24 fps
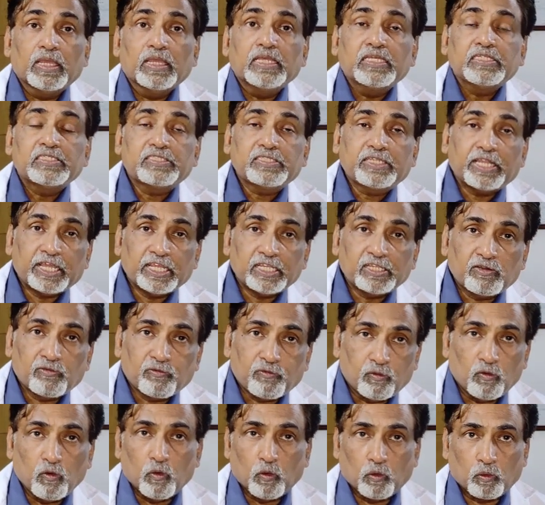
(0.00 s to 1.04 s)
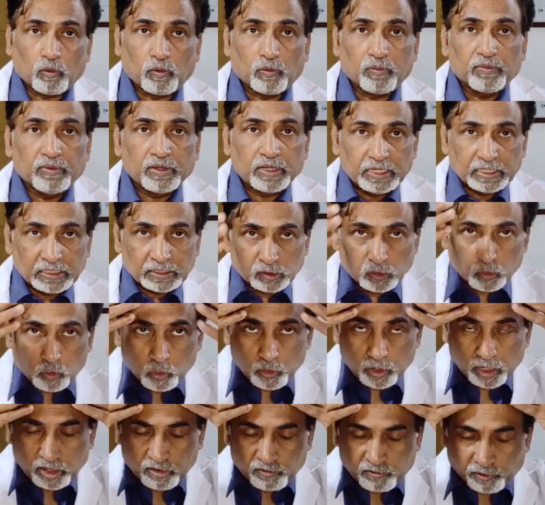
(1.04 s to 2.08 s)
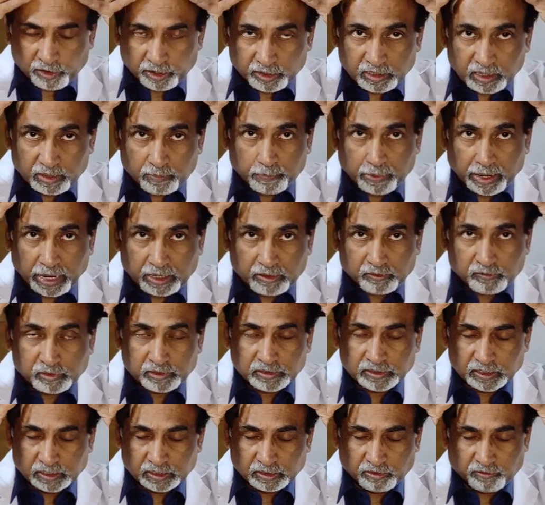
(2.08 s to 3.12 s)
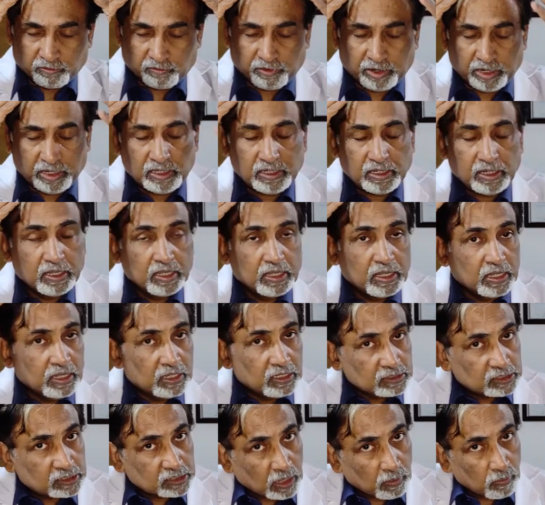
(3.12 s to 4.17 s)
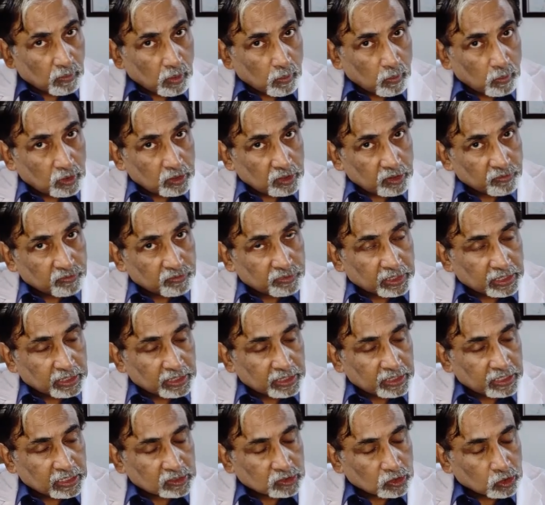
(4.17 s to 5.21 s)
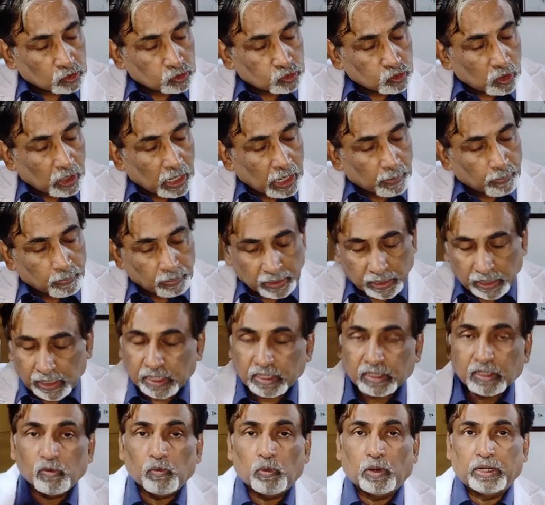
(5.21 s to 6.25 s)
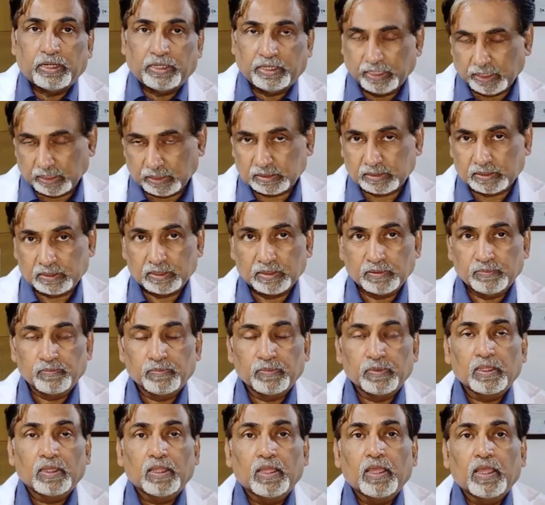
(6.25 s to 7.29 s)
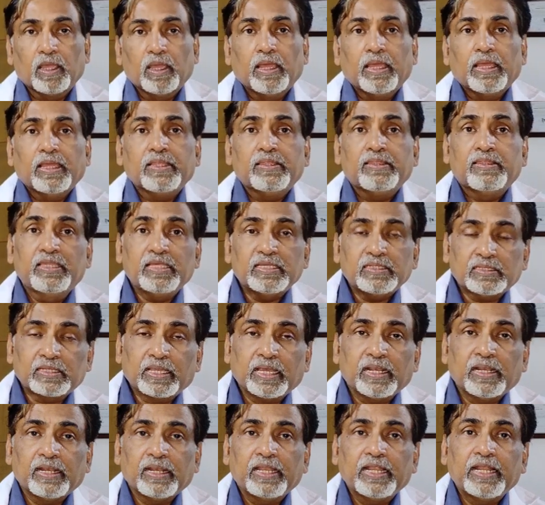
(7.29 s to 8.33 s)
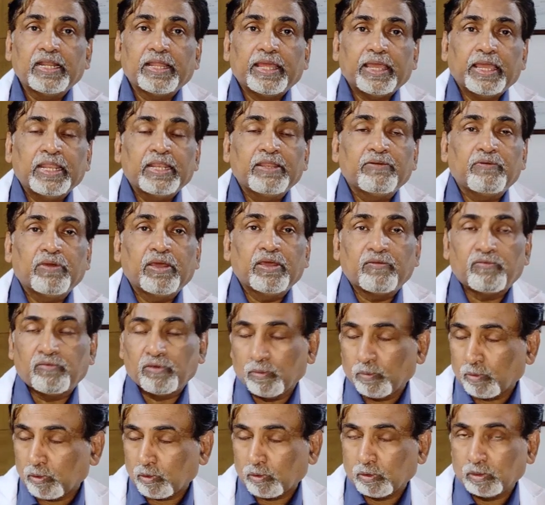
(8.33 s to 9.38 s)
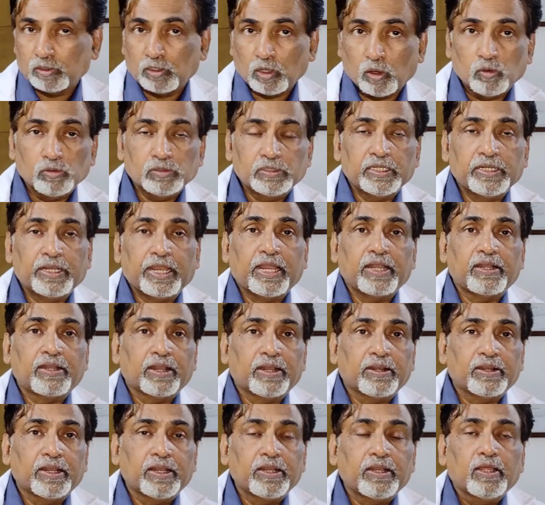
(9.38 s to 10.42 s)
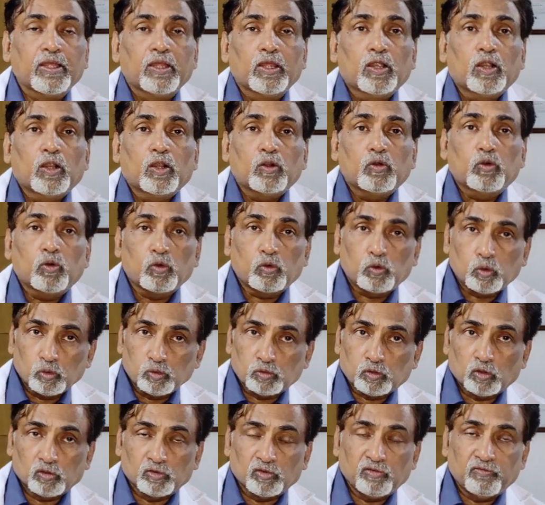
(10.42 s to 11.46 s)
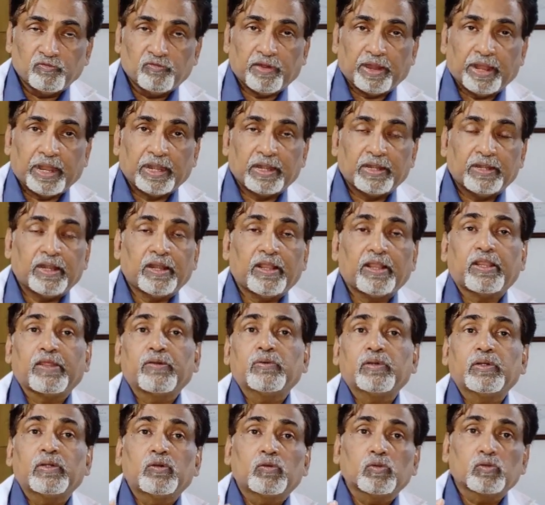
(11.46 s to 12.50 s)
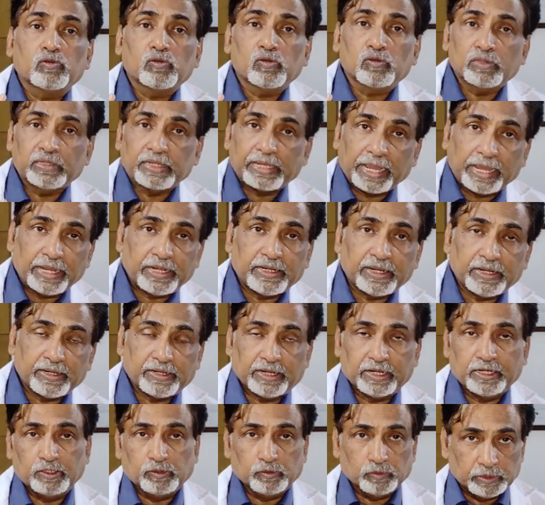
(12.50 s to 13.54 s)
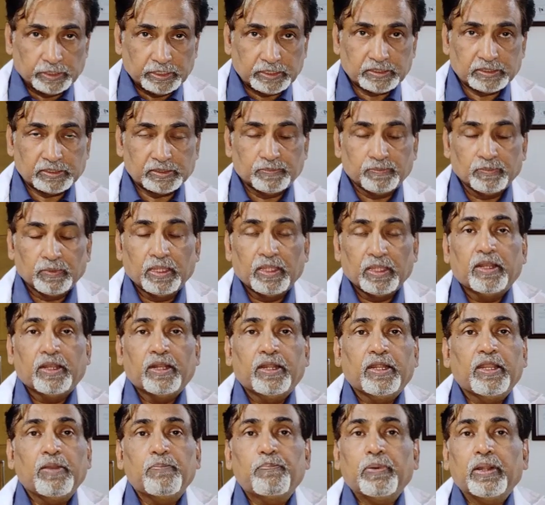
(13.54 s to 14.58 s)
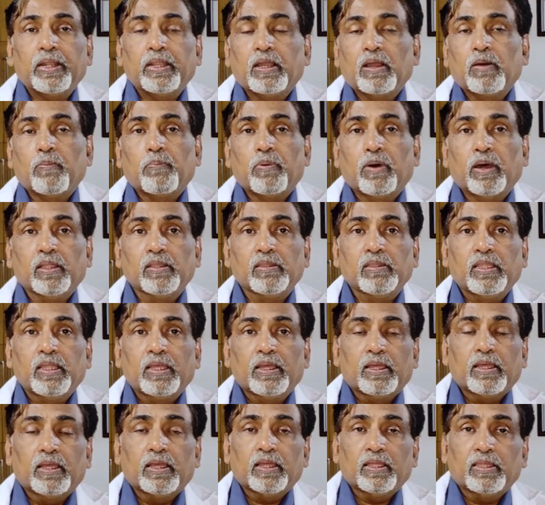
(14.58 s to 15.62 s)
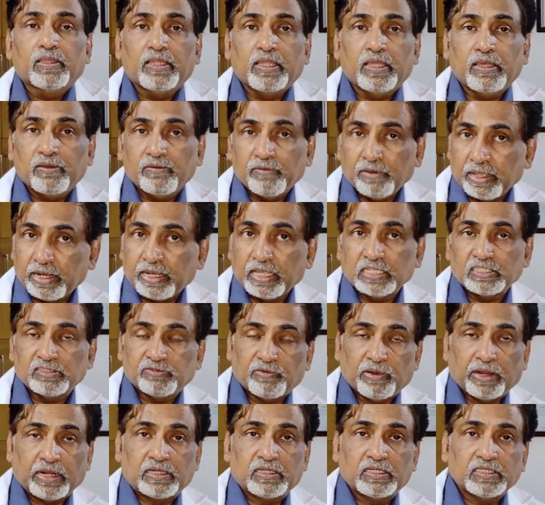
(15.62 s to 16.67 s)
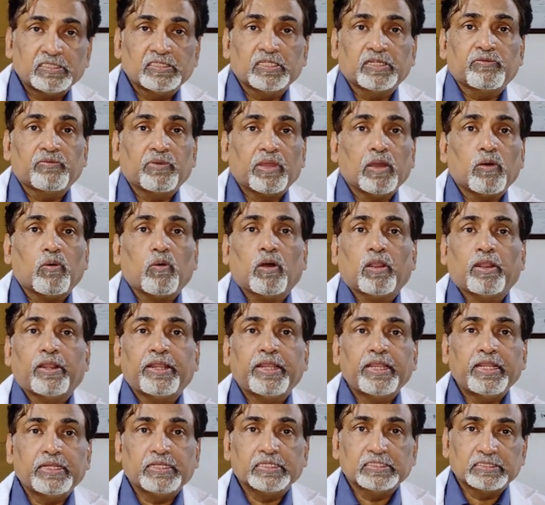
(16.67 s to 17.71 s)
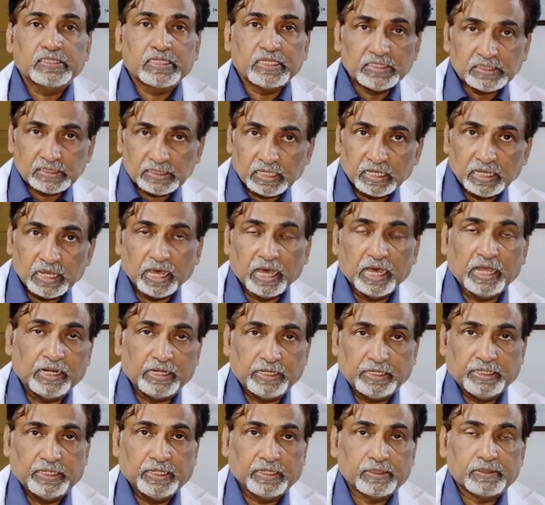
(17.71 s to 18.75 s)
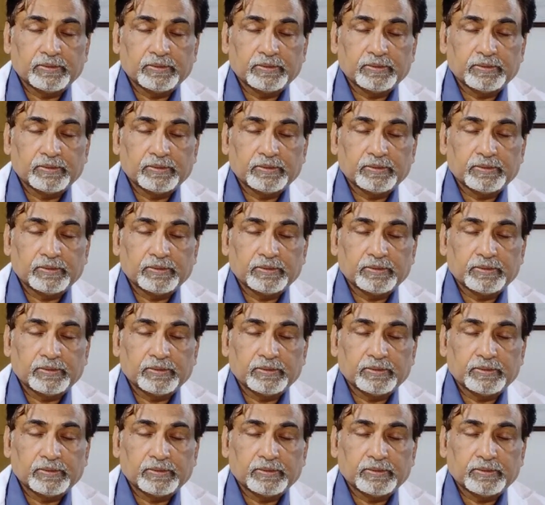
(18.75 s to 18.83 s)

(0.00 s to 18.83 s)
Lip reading: Stage 4, it is going further backwards in the front. Some amount of thinning is also happening in the vertex. This can lead anywhere from around 1800 to 2500 or even 2800 units, depending upon the various factors that we have already discussed earlier.